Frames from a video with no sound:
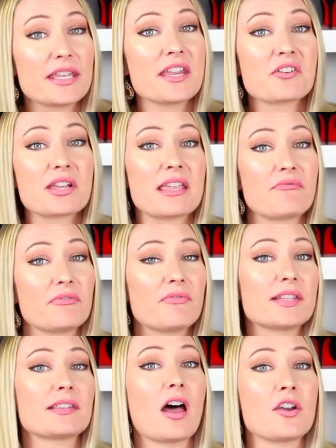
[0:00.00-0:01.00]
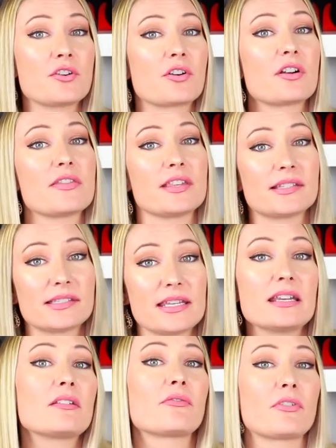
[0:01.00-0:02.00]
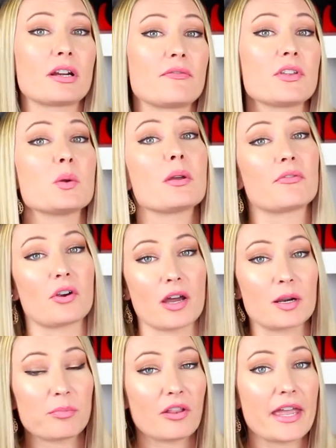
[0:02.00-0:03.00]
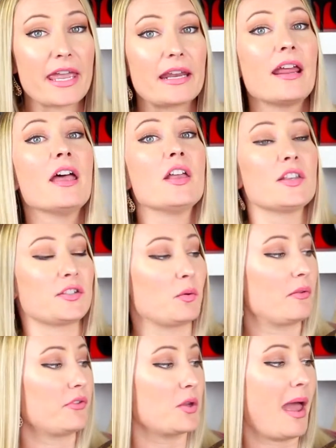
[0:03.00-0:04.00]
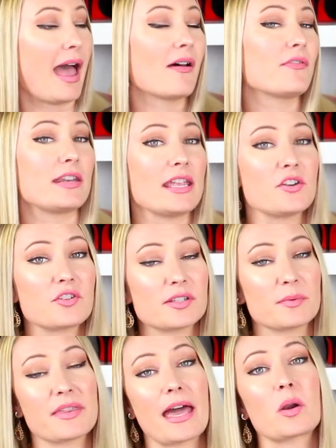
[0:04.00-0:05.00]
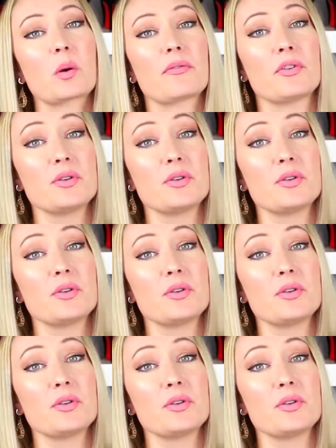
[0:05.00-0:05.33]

here even fits under the seat in front of you if you're on a plane. So if you have any issues with that, or if you